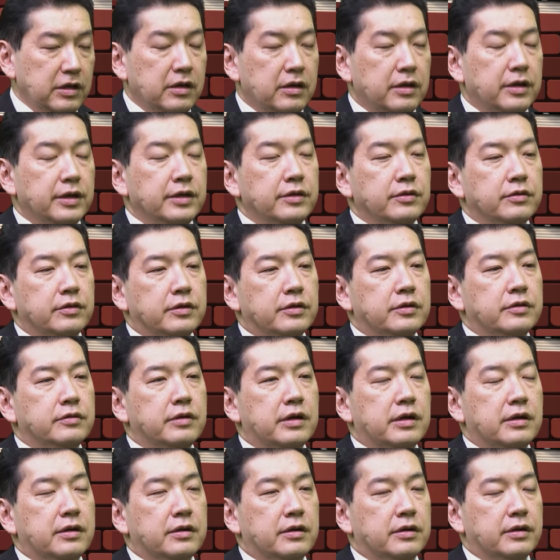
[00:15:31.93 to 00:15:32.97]

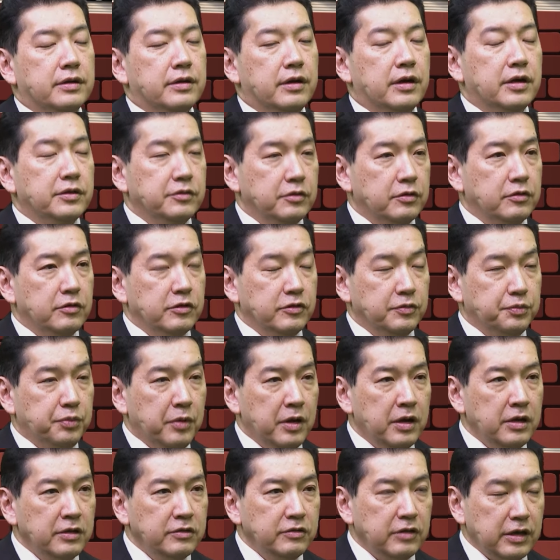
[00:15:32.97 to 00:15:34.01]
under this
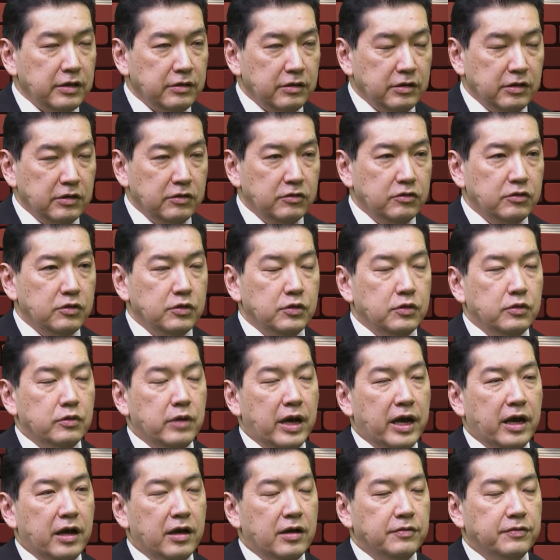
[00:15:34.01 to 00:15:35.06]
project is to
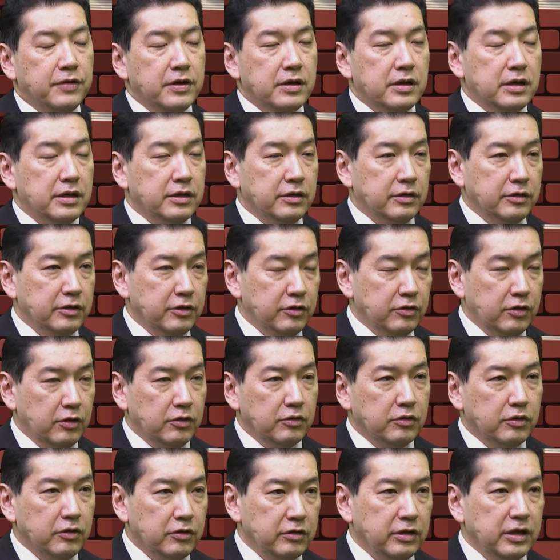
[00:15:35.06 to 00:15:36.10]
have,
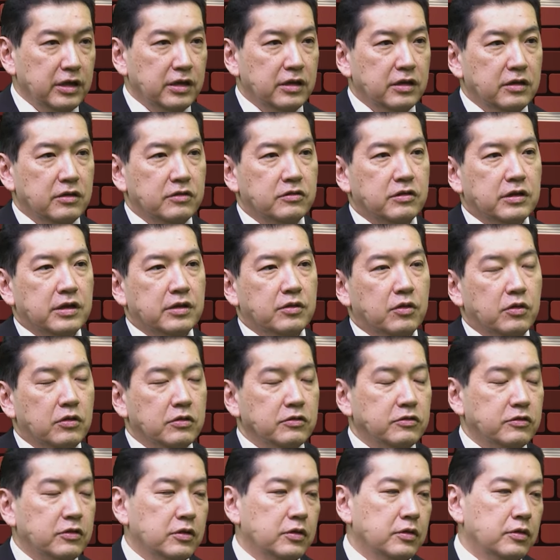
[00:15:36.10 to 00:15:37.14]
gullies and
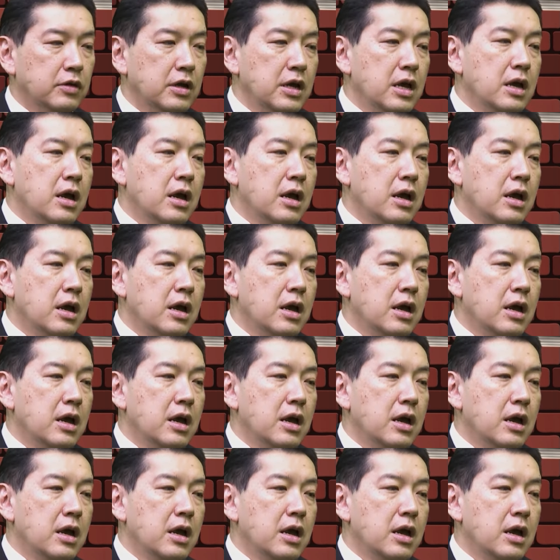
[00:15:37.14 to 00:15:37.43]
also,